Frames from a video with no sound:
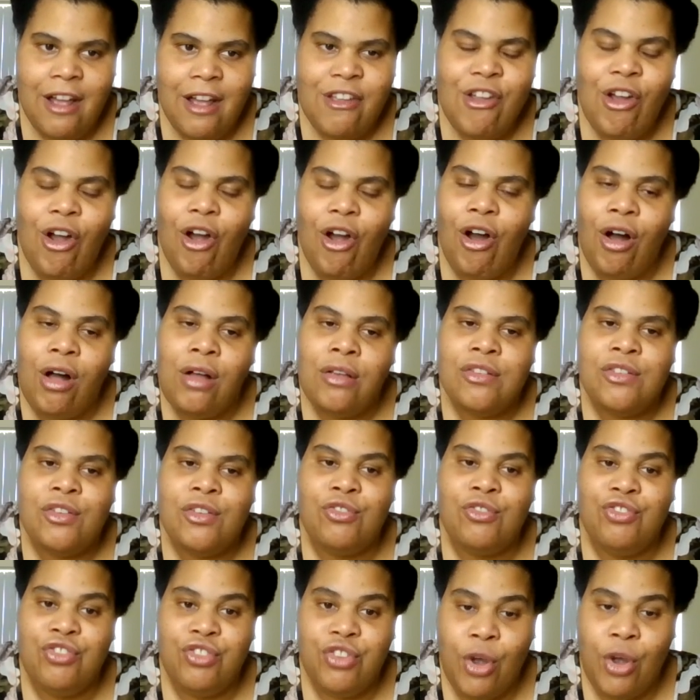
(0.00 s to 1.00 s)
You're
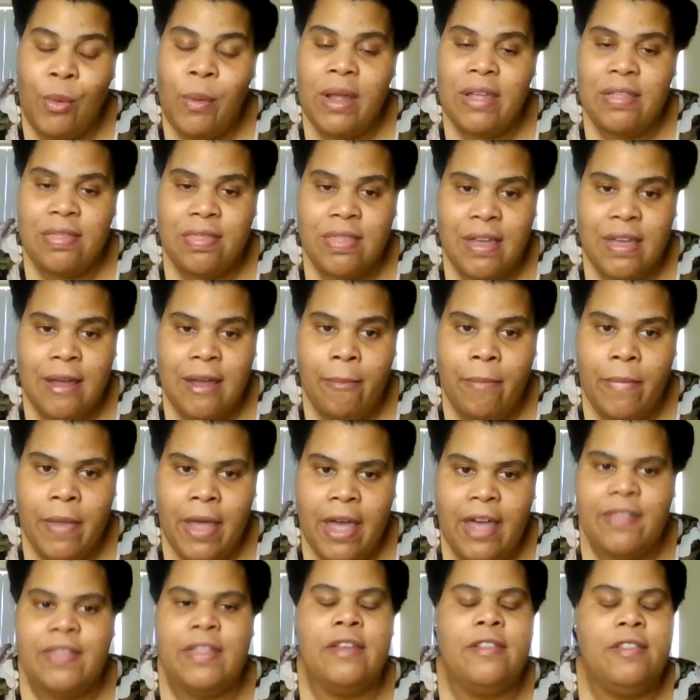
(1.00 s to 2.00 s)
also showing them
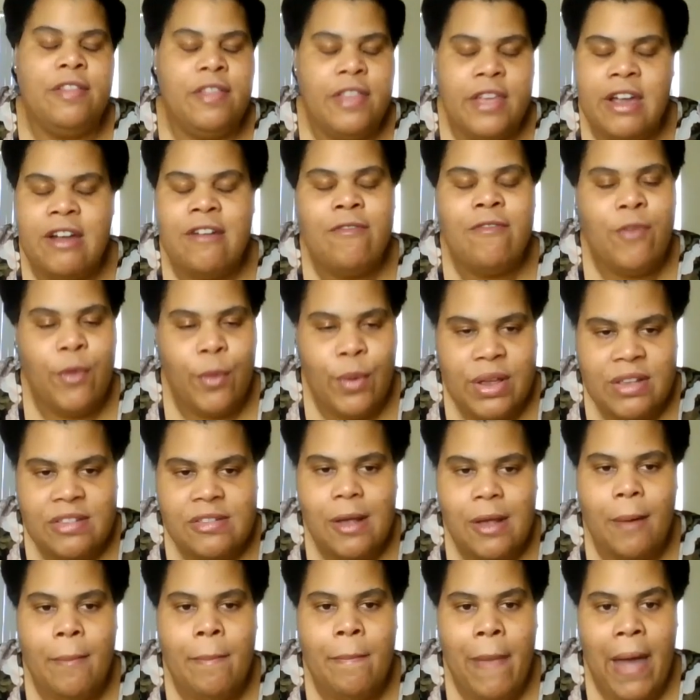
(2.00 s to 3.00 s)
that their voice
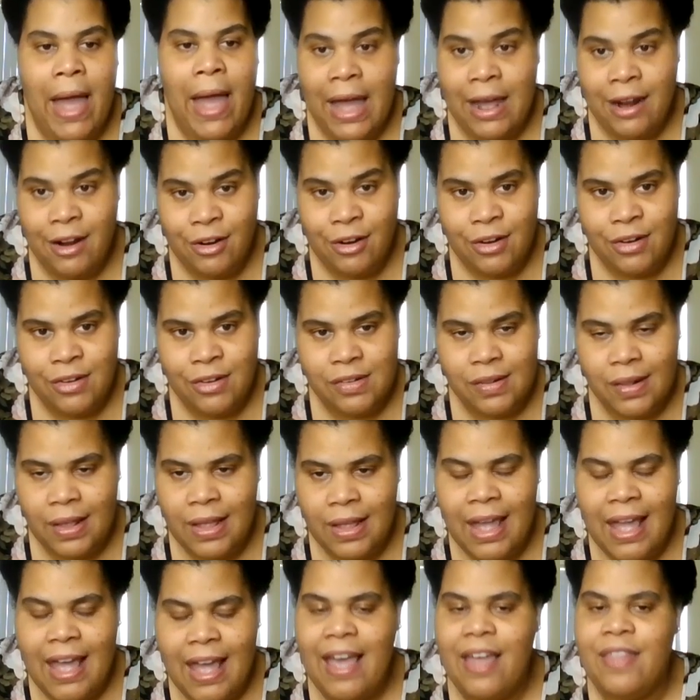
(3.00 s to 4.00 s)
matters
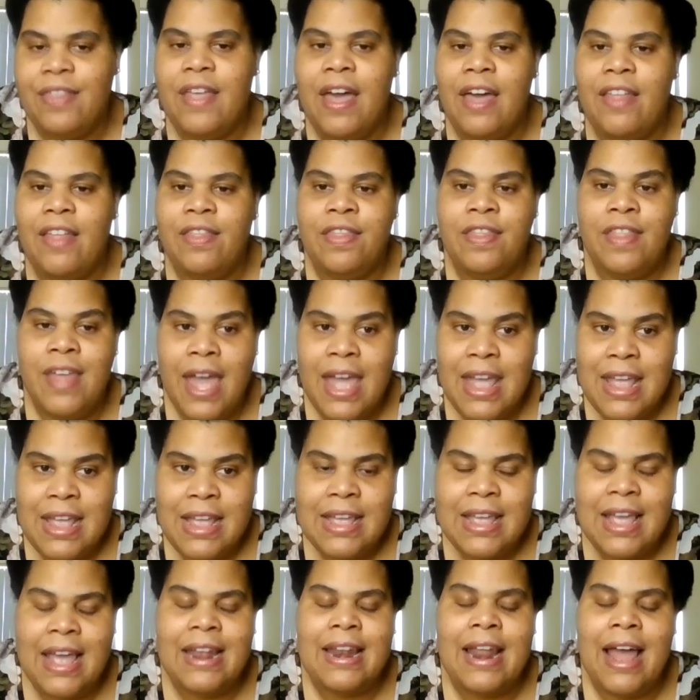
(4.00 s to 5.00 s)
and that
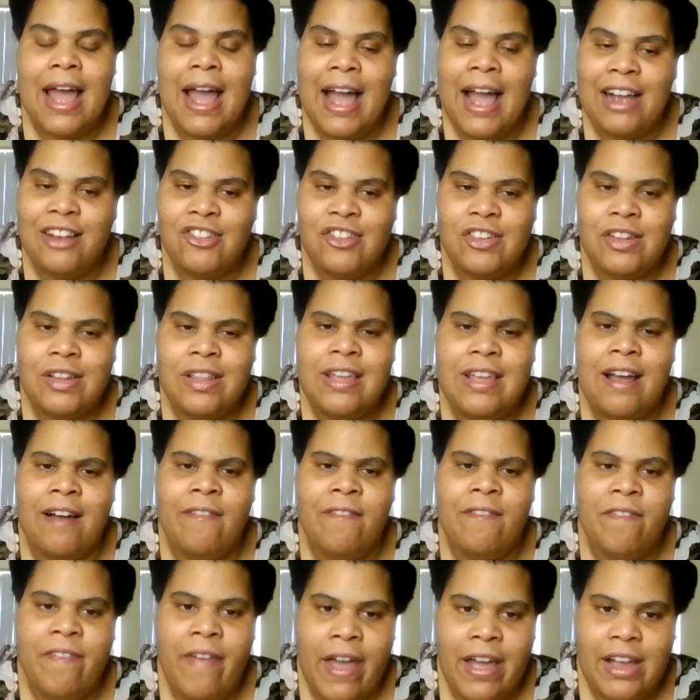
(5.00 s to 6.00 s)
they can actually
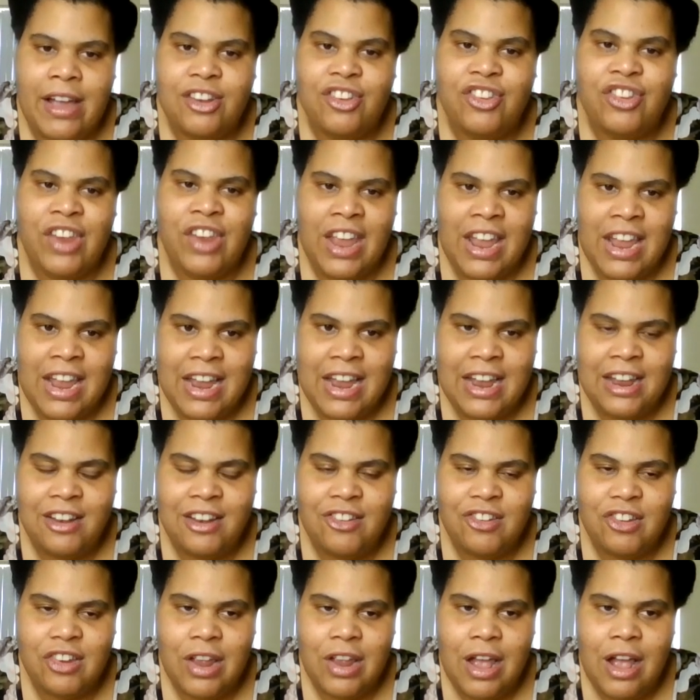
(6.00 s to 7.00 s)
affect
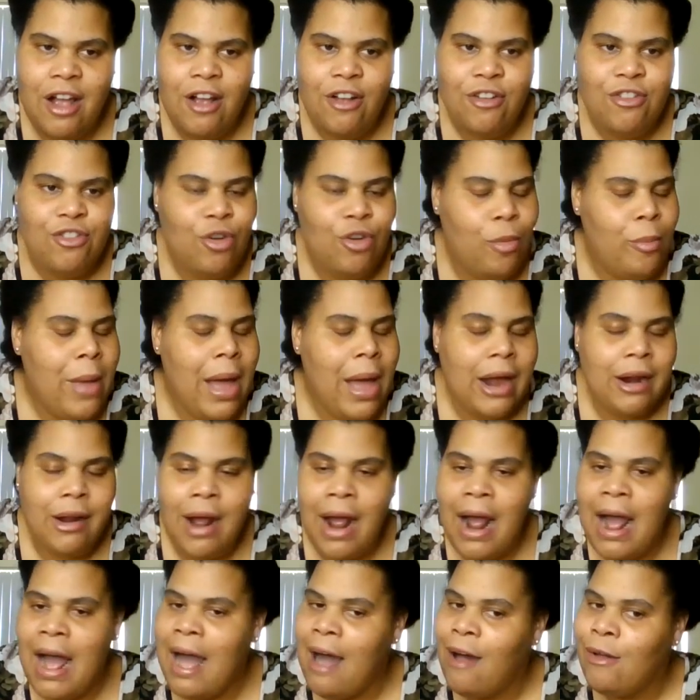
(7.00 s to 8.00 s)
change. No matter
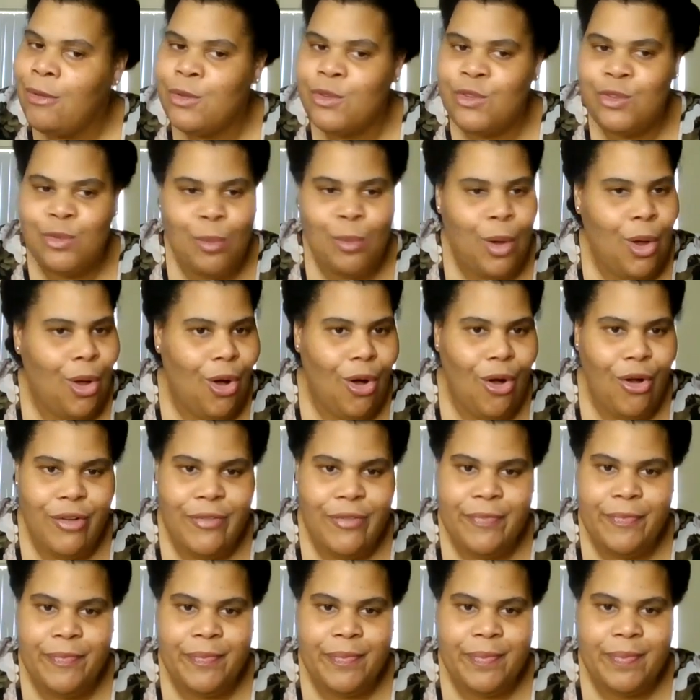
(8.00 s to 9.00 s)
how
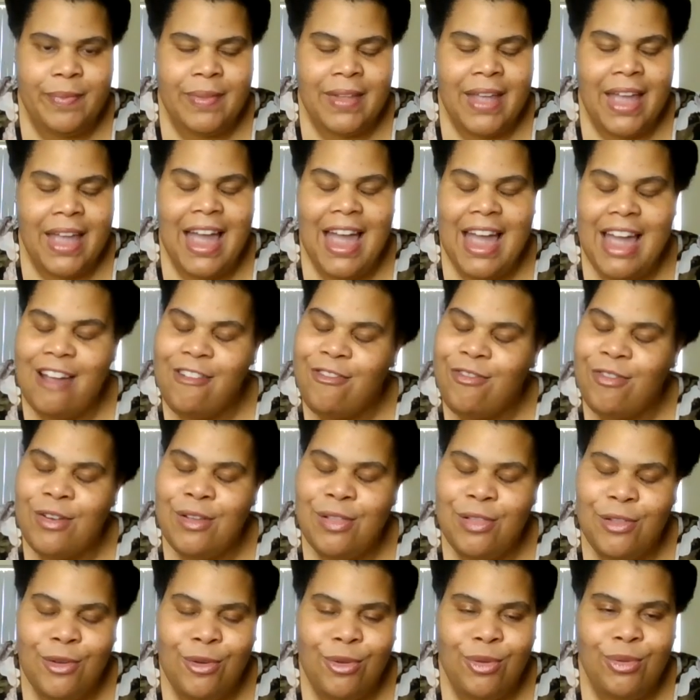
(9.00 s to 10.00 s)
small,
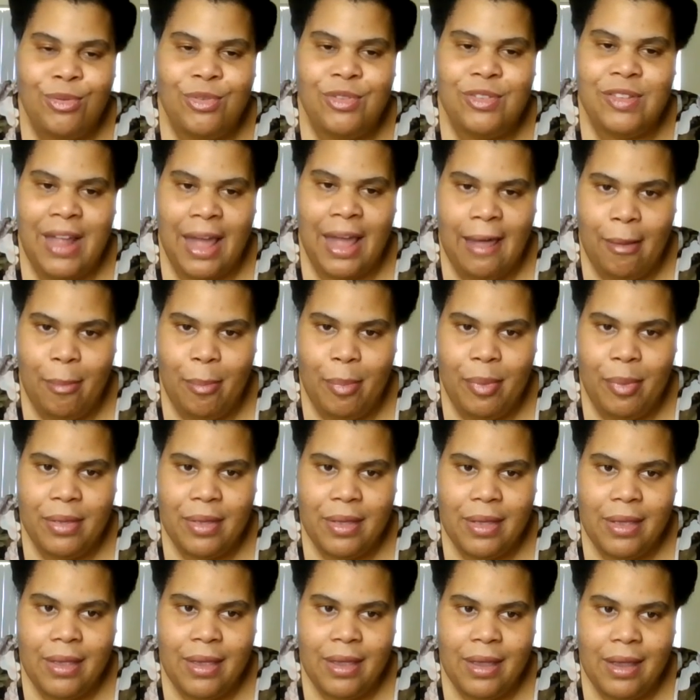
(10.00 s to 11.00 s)
every little step
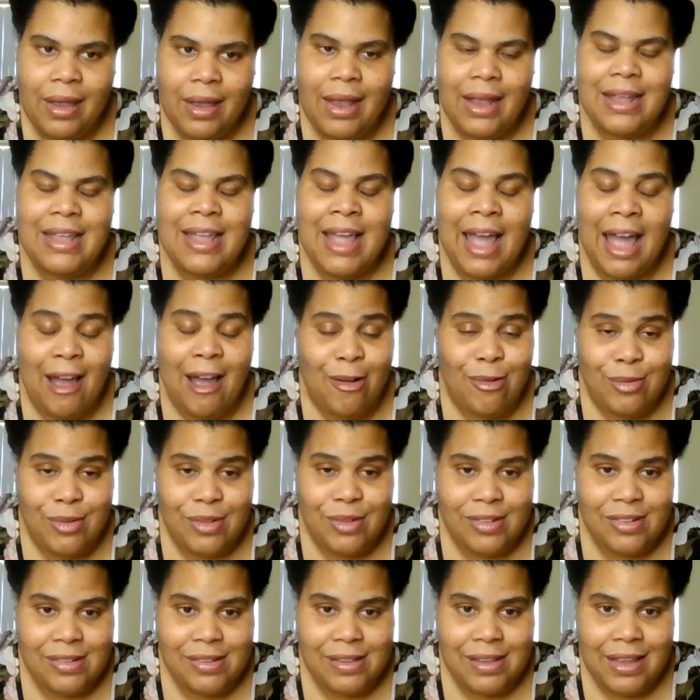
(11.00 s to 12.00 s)
counts
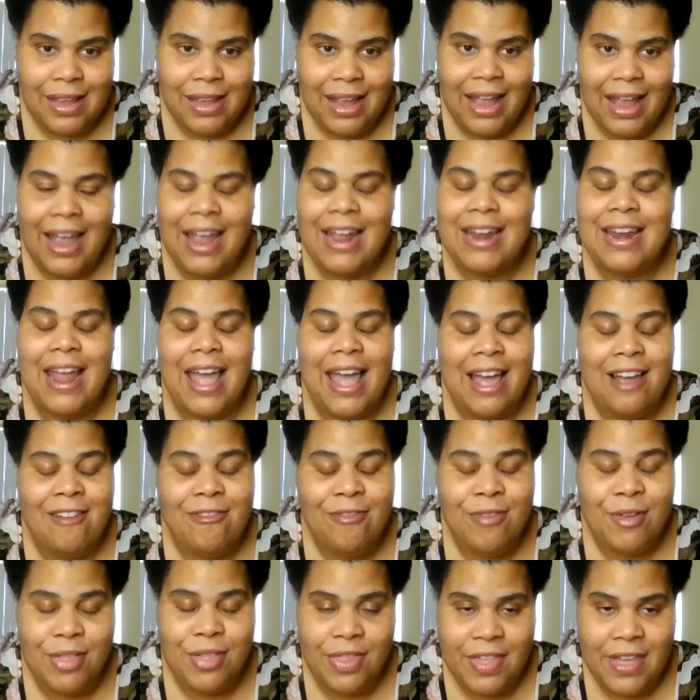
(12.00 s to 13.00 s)
and
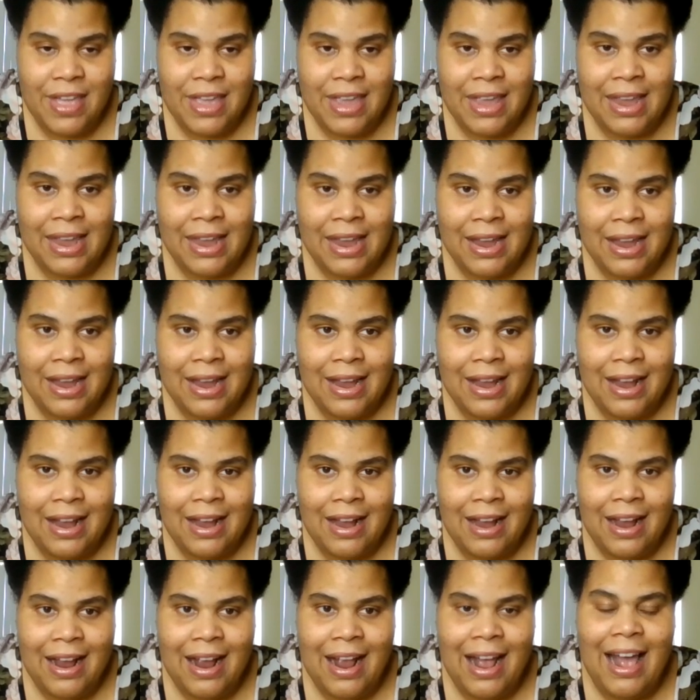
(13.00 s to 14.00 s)
everything
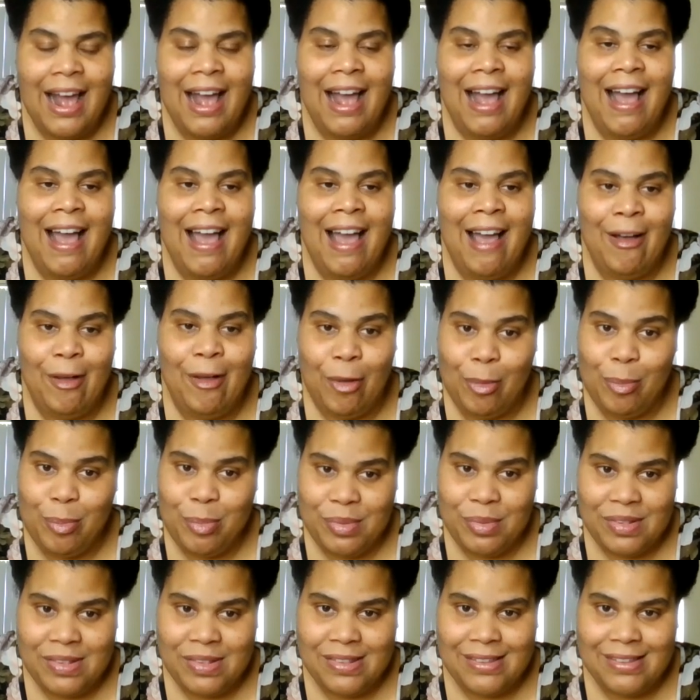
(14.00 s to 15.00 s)

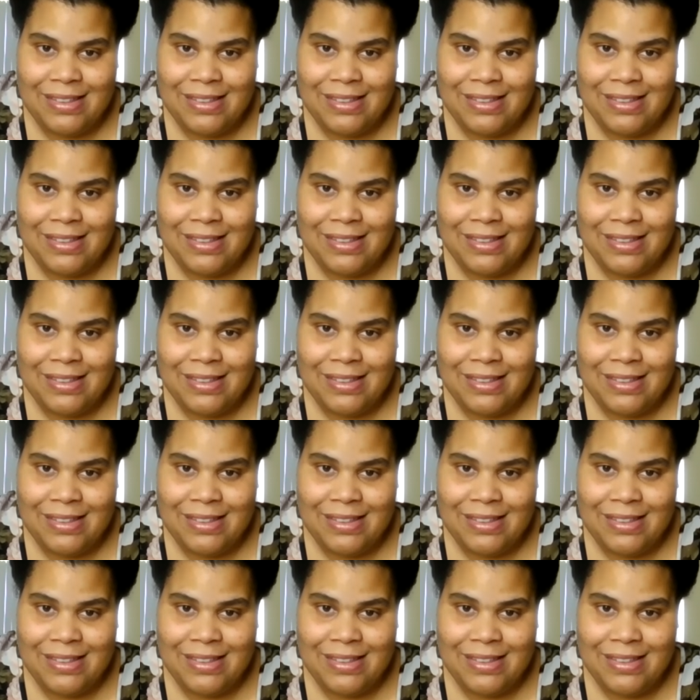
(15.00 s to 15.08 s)
helps.